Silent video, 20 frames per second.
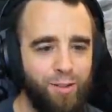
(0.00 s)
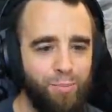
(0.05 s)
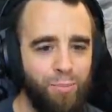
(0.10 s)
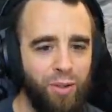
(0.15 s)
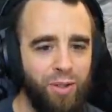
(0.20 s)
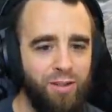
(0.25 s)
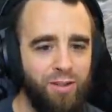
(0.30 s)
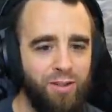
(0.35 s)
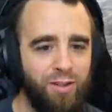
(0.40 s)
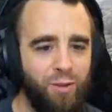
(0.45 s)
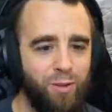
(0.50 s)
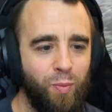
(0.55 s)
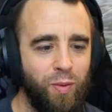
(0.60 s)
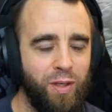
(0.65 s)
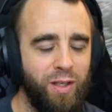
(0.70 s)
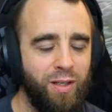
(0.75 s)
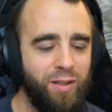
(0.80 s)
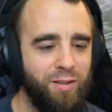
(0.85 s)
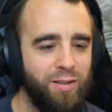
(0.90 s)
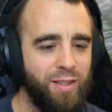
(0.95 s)
players as
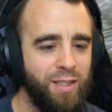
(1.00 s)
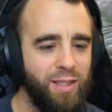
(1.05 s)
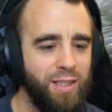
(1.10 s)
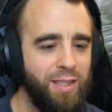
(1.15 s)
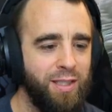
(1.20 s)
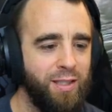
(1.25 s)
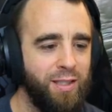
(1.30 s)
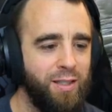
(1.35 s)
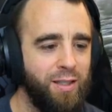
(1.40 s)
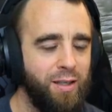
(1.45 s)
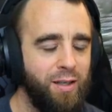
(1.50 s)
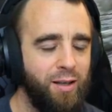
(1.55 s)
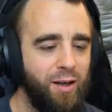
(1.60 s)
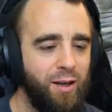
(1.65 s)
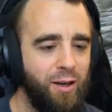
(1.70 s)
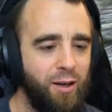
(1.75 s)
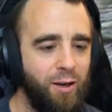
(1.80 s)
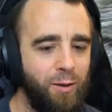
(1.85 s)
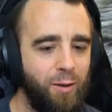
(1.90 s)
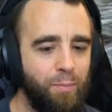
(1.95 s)
well,
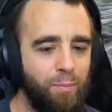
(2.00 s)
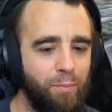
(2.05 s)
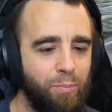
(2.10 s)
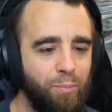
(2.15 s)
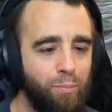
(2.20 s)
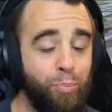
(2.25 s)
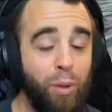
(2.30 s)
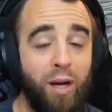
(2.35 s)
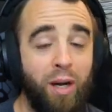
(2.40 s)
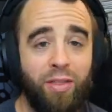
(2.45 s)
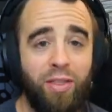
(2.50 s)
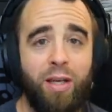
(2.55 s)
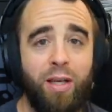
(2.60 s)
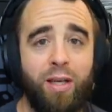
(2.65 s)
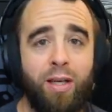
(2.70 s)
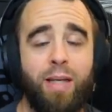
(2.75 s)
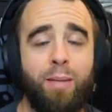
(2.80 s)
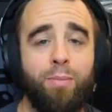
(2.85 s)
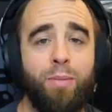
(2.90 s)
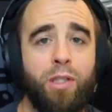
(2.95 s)
but I think
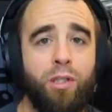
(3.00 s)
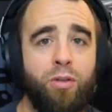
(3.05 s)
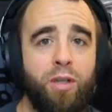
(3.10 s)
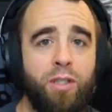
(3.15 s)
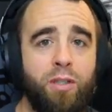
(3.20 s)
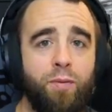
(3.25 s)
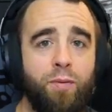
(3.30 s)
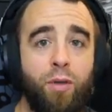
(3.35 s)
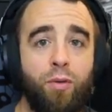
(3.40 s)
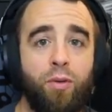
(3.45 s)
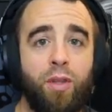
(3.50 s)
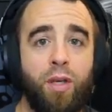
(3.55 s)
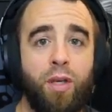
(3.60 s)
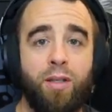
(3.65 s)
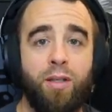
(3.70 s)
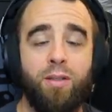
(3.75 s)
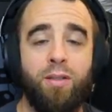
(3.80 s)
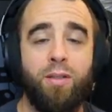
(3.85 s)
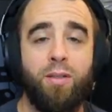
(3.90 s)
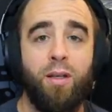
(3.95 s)
it demonstrates a few
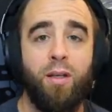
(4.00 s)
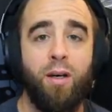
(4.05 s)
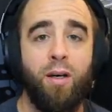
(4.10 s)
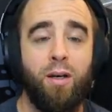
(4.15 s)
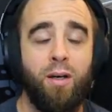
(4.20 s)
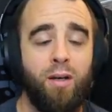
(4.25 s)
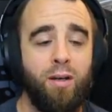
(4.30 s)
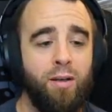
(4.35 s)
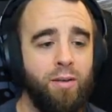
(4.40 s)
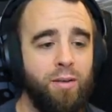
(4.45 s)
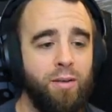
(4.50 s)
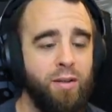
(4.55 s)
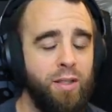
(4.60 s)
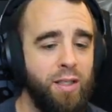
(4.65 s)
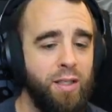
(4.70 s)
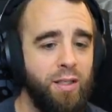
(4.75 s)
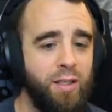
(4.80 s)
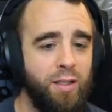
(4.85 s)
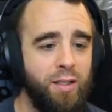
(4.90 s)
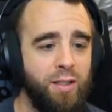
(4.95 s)
things.
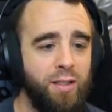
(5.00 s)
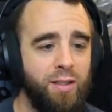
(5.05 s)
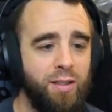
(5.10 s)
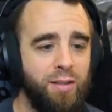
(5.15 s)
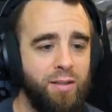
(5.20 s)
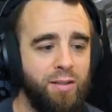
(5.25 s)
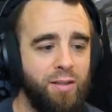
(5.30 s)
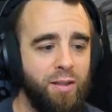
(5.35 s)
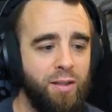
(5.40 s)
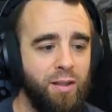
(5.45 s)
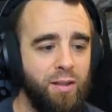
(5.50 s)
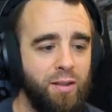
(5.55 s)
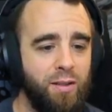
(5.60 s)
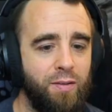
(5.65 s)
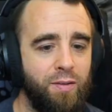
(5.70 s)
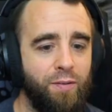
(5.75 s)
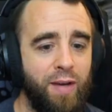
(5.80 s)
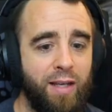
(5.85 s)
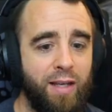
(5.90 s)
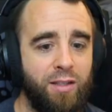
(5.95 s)
The
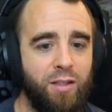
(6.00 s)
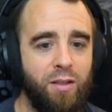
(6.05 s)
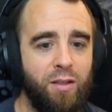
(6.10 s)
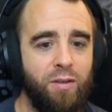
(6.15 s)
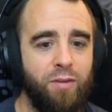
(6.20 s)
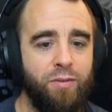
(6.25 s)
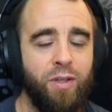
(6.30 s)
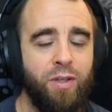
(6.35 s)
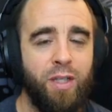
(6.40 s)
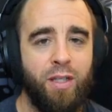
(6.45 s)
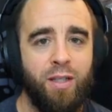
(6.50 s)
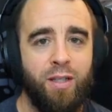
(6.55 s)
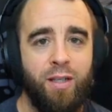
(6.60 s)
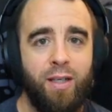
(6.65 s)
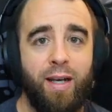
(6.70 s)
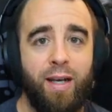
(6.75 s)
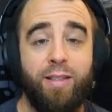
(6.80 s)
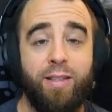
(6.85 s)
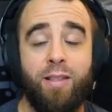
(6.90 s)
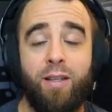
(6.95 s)
fact of
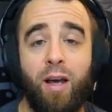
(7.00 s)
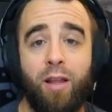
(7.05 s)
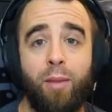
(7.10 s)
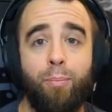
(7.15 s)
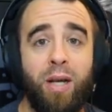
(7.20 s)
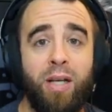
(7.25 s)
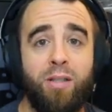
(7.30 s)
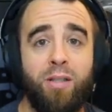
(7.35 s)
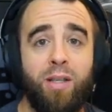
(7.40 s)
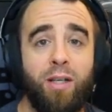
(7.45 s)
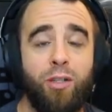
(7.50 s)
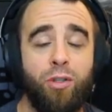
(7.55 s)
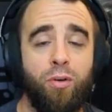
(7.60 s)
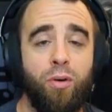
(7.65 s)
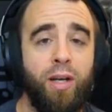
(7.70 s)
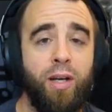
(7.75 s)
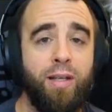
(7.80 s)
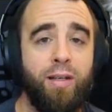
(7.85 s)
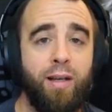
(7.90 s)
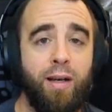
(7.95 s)
it's not the best at
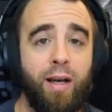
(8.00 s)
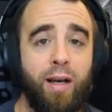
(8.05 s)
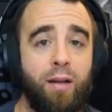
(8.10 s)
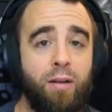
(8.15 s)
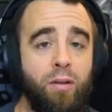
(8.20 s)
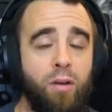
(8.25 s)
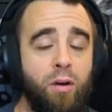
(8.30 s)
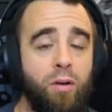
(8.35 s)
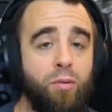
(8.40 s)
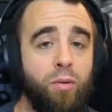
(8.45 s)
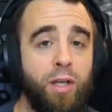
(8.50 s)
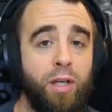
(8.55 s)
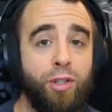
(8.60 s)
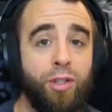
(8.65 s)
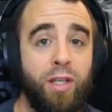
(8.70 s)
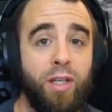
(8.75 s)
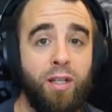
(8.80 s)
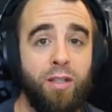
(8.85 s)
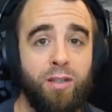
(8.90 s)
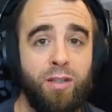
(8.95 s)
trading at long range
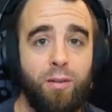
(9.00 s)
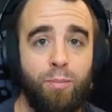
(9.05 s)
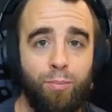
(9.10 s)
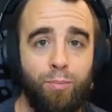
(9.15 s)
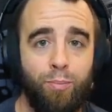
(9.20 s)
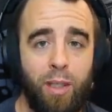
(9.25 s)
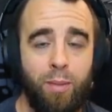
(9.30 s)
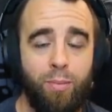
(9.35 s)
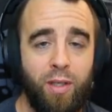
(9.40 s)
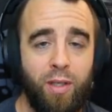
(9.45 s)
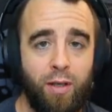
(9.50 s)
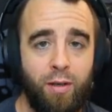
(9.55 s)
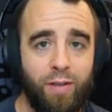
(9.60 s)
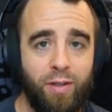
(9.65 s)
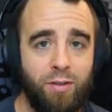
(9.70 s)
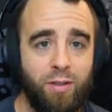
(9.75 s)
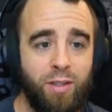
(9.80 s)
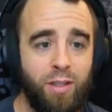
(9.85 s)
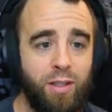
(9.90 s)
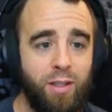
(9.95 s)
against
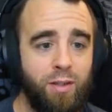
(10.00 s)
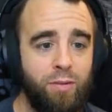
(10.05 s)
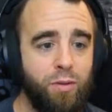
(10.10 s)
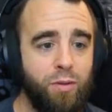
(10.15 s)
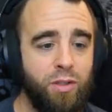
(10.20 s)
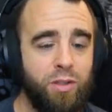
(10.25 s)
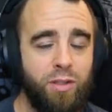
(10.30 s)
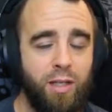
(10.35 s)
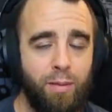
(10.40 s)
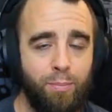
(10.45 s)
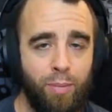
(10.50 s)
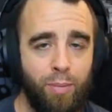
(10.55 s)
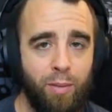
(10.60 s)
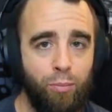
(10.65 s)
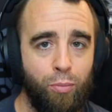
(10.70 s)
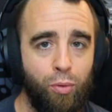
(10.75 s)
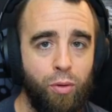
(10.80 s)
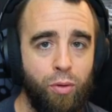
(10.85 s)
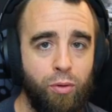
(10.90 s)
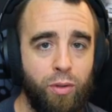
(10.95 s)
PPFLD, which is that
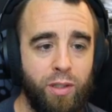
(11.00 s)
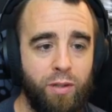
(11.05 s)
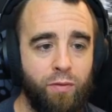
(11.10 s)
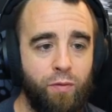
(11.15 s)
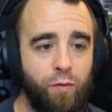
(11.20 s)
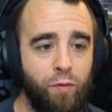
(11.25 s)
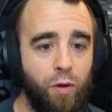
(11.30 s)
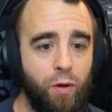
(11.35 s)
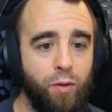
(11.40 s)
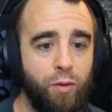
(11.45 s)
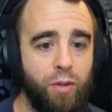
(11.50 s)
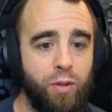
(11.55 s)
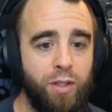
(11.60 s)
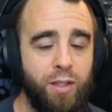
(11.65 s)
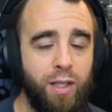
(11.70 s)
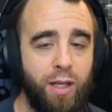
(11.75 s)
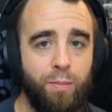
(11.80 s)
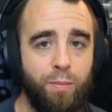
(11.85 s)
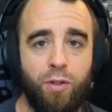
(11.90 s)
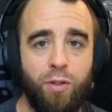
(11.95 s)
pinpoint front-loaded
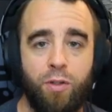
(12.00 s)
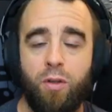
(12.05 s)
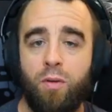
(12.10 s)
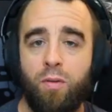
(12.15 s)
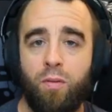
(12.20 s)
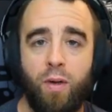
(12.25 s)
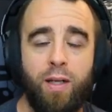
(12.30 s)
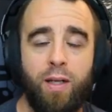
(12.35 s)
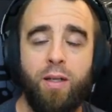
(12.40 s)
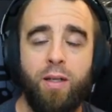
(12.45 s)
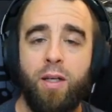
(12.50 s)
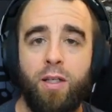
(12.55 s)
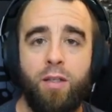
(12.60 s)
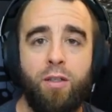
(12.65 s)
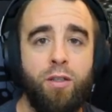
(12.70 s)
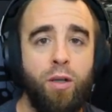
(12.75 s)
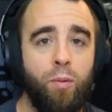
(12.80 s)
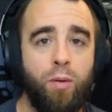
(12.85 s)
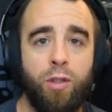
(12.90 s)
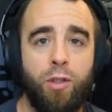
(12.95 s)
damage, right? You
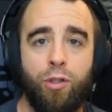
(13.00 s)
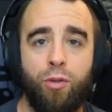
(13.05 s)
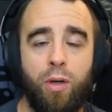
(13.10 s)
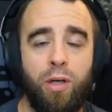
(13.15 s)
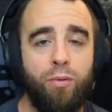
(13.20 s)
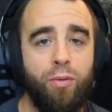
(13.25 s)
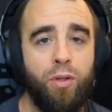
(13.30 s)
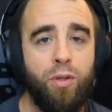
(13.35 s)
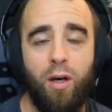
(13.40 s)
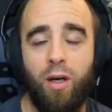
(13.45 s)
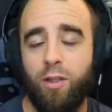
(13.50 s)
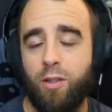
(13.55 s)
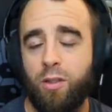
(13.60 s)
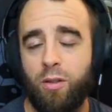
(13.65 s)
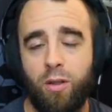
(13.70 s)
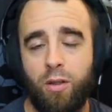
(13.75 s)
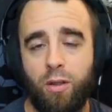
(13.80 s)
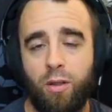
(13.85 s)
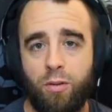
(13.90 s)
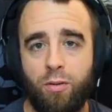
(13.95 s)
don't want to trade with GOS,
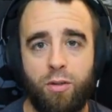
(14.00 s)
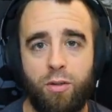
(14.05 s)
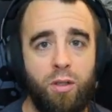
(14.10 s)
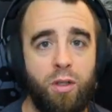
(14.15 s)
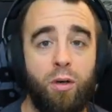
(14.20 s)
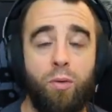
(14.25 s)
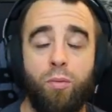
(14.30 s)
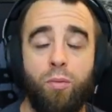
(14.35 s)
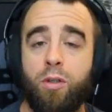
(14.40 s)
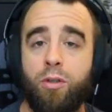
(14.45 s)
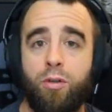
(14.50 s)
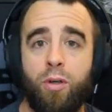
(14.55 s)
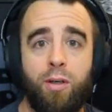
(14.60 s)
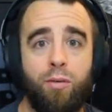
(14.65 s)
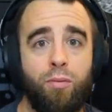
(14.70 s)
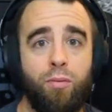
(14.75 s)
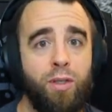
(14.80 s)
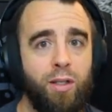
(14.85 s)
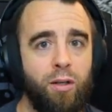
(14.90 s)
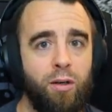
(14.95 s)
you're going to lose. You don't want to trade
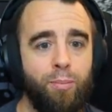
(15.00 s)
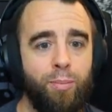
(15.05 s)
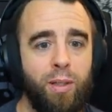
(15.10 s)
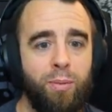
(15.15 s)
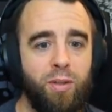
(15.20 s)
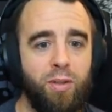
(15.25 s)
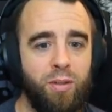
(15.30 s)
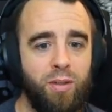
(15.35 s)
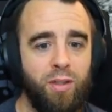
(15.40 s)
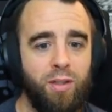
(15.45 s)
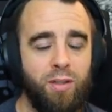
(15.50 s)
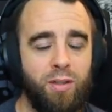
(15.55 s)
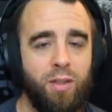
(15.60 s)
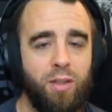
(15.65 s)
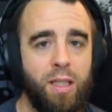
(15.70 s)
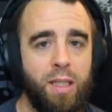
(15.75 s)
with ERPPCs.